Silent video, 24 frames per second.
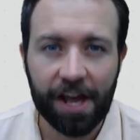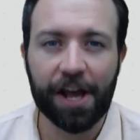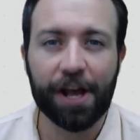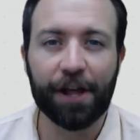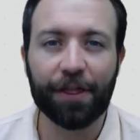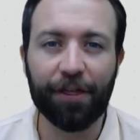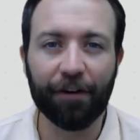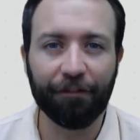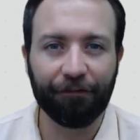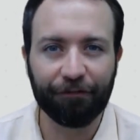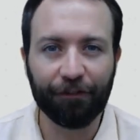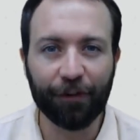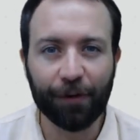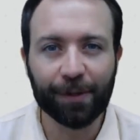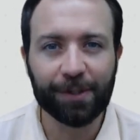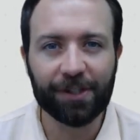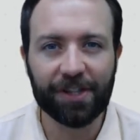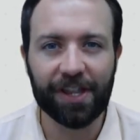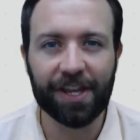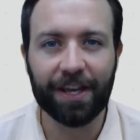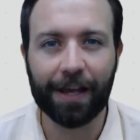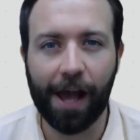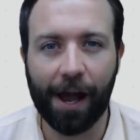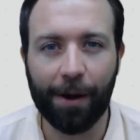The first
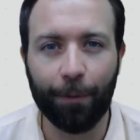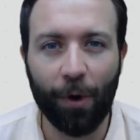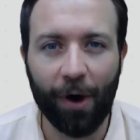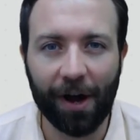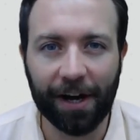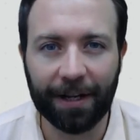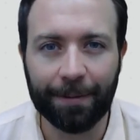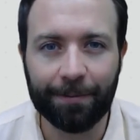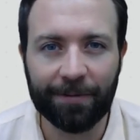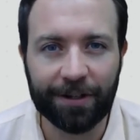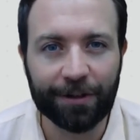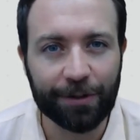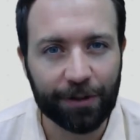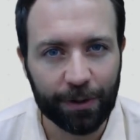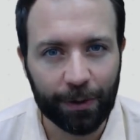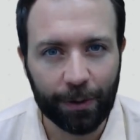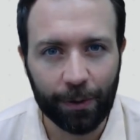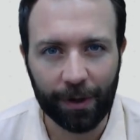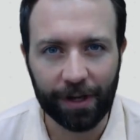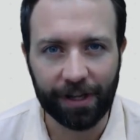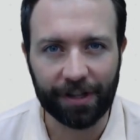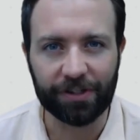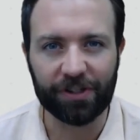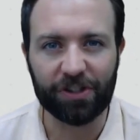thing I want him to do
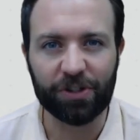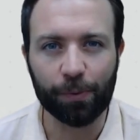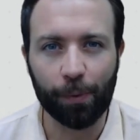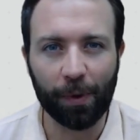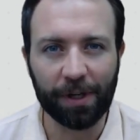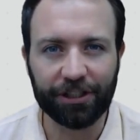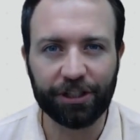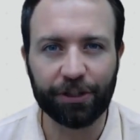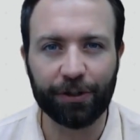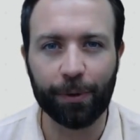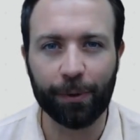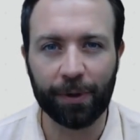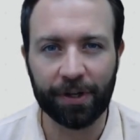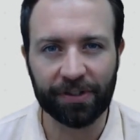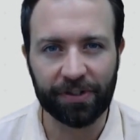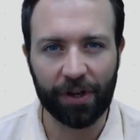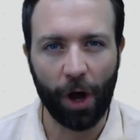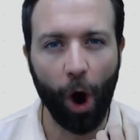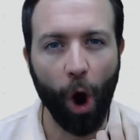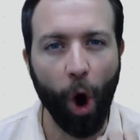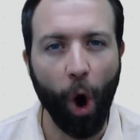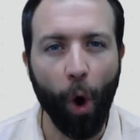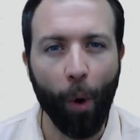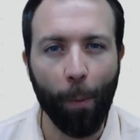is switch to his
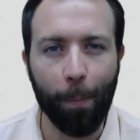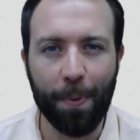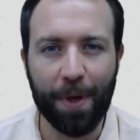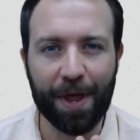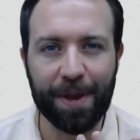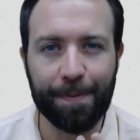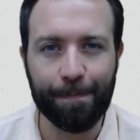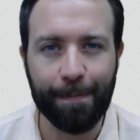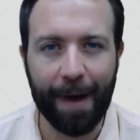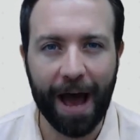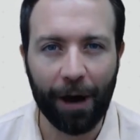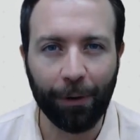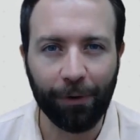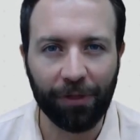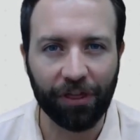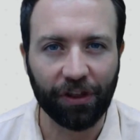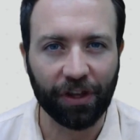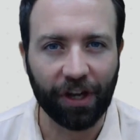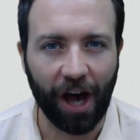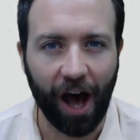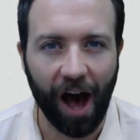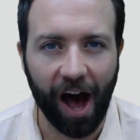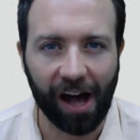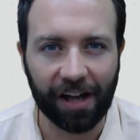open mouth
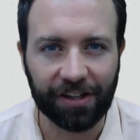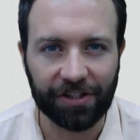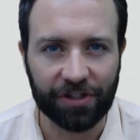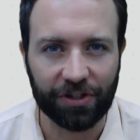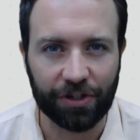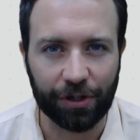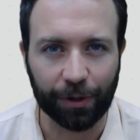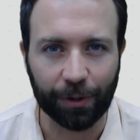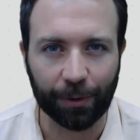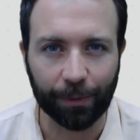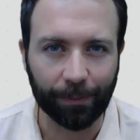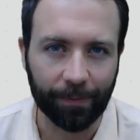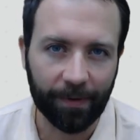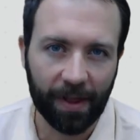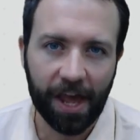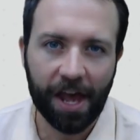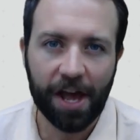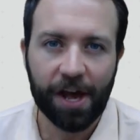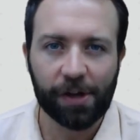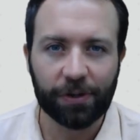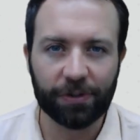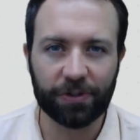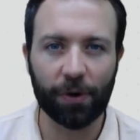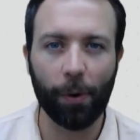costume.
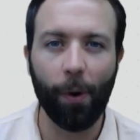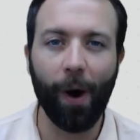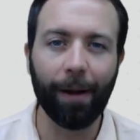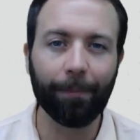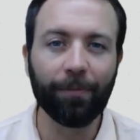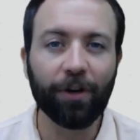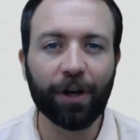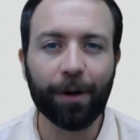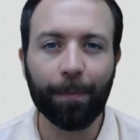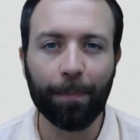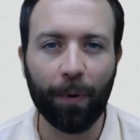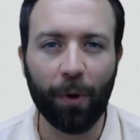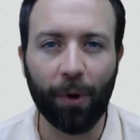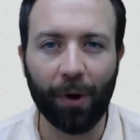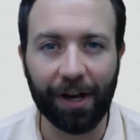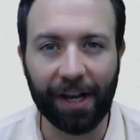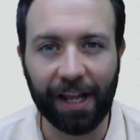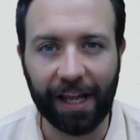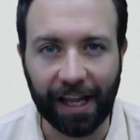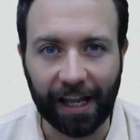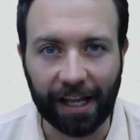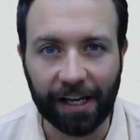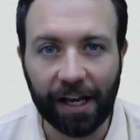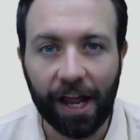So I'm gonna put
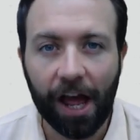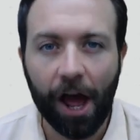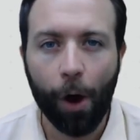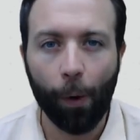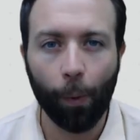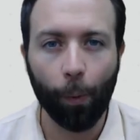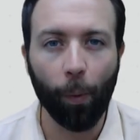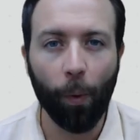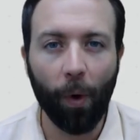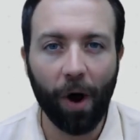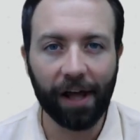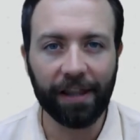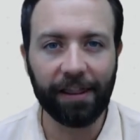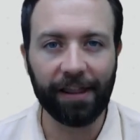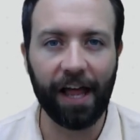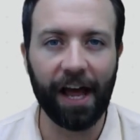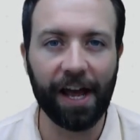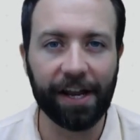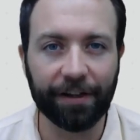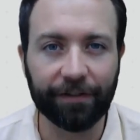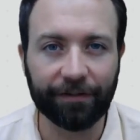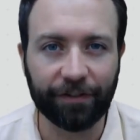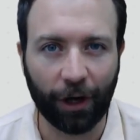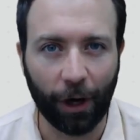in one line
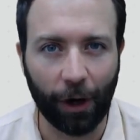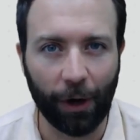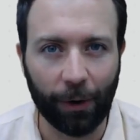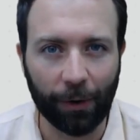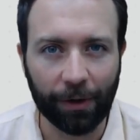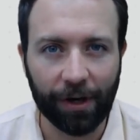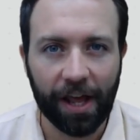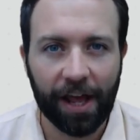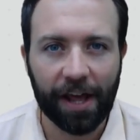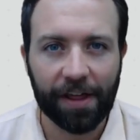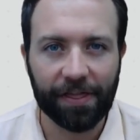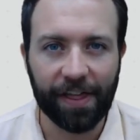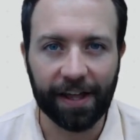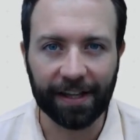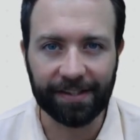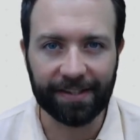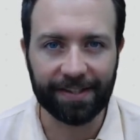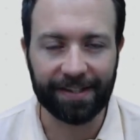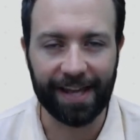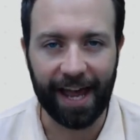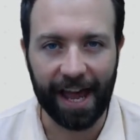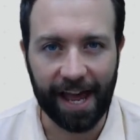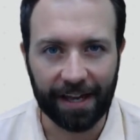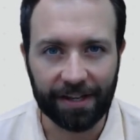of code that
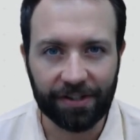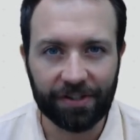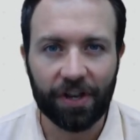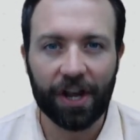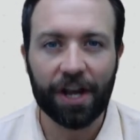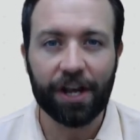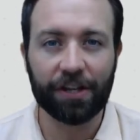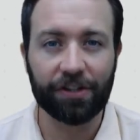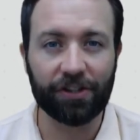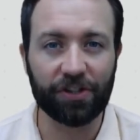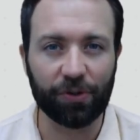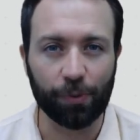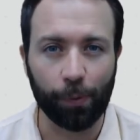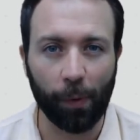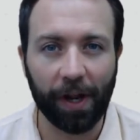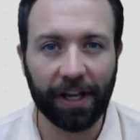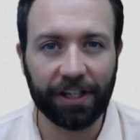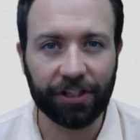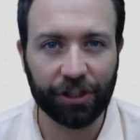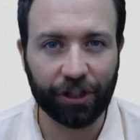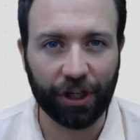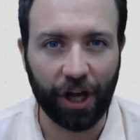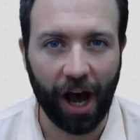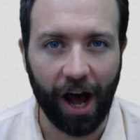says,
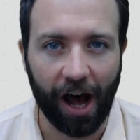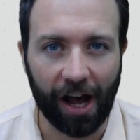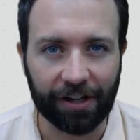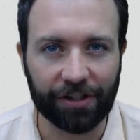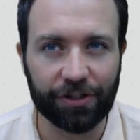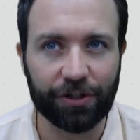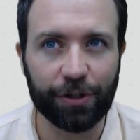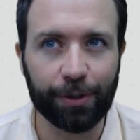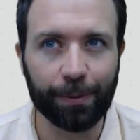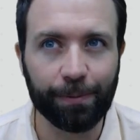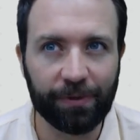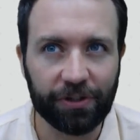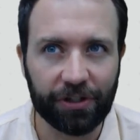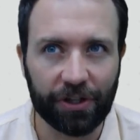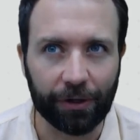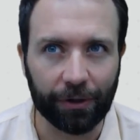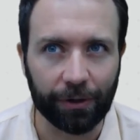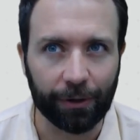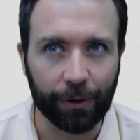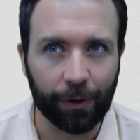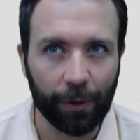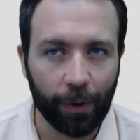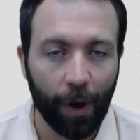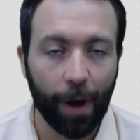switch costume
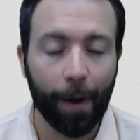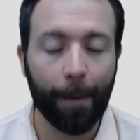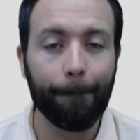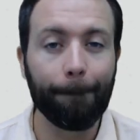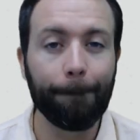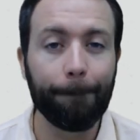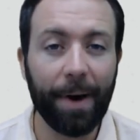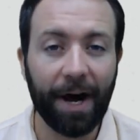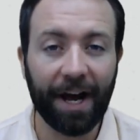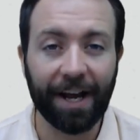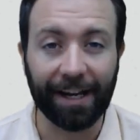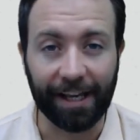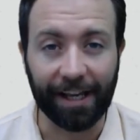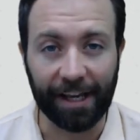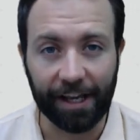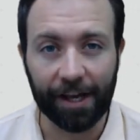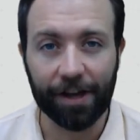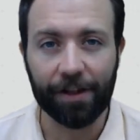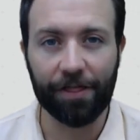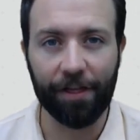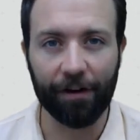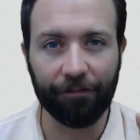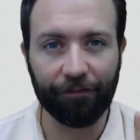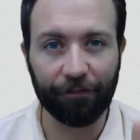to Buddy,
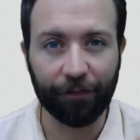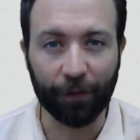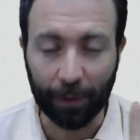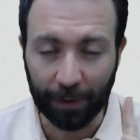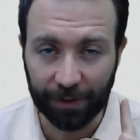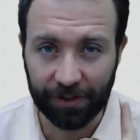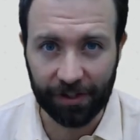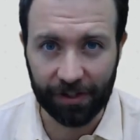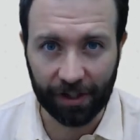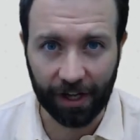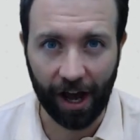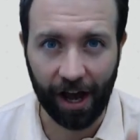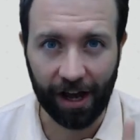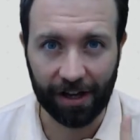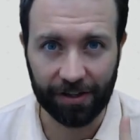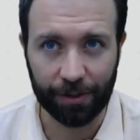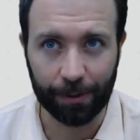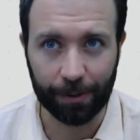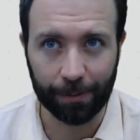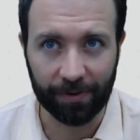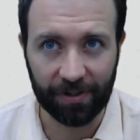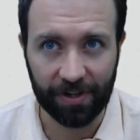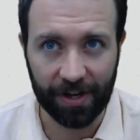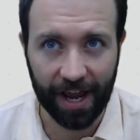the first
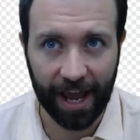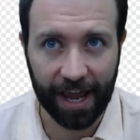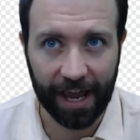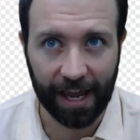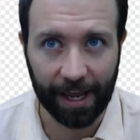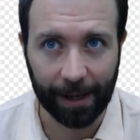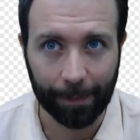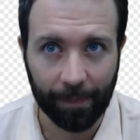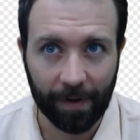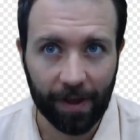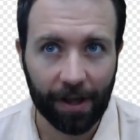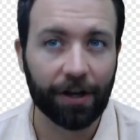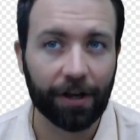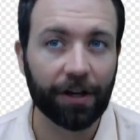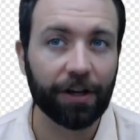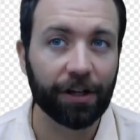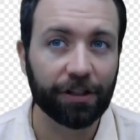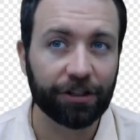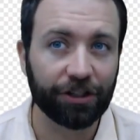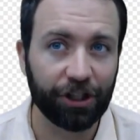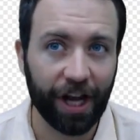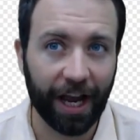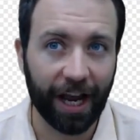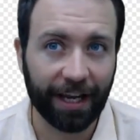costume's name.
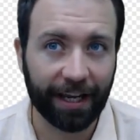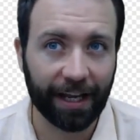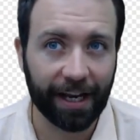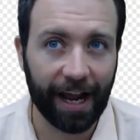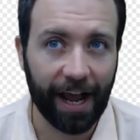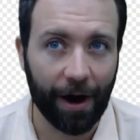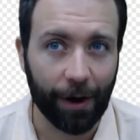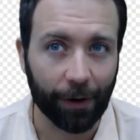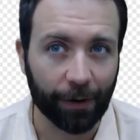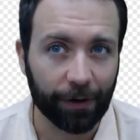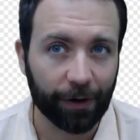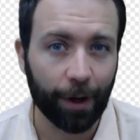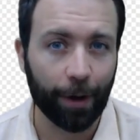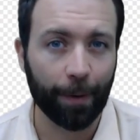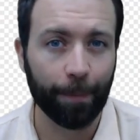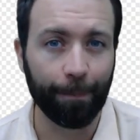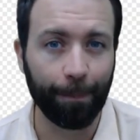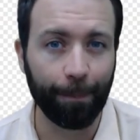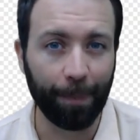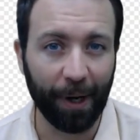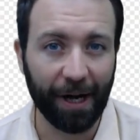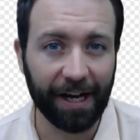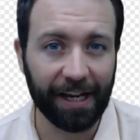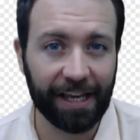Check it out,
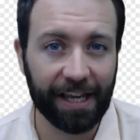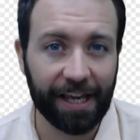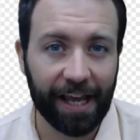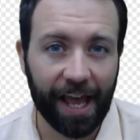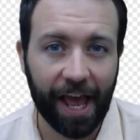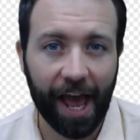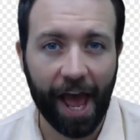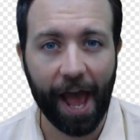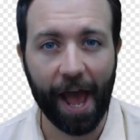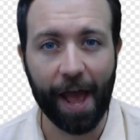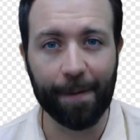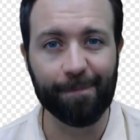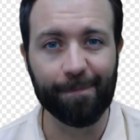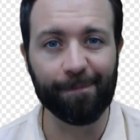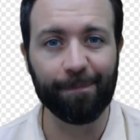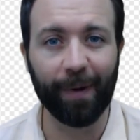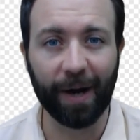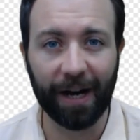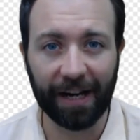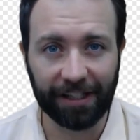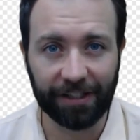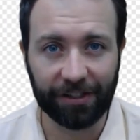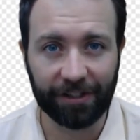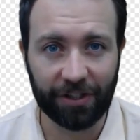Buddy and
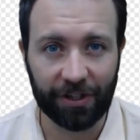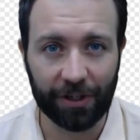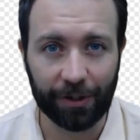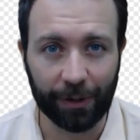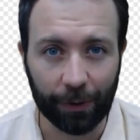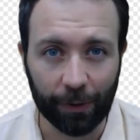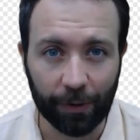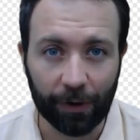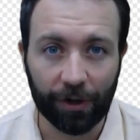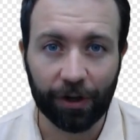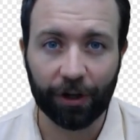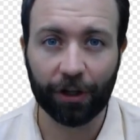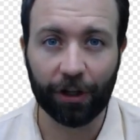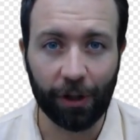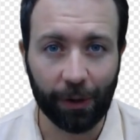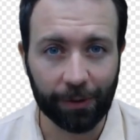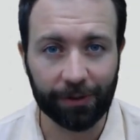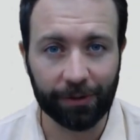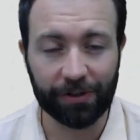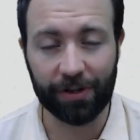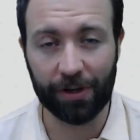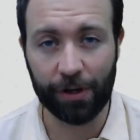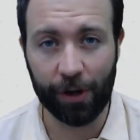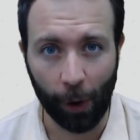Buddy two,
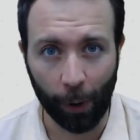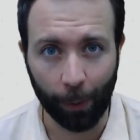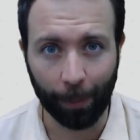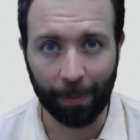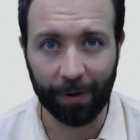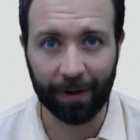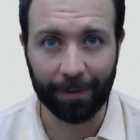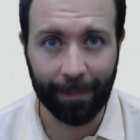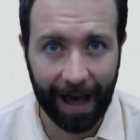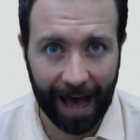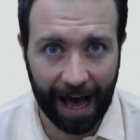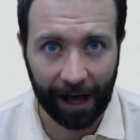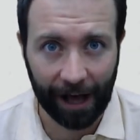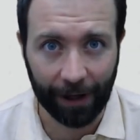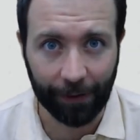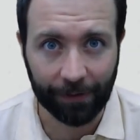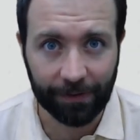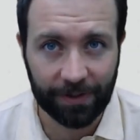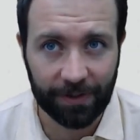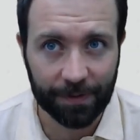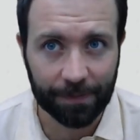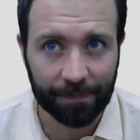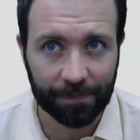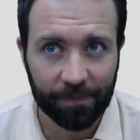closed and open
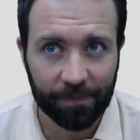mouths.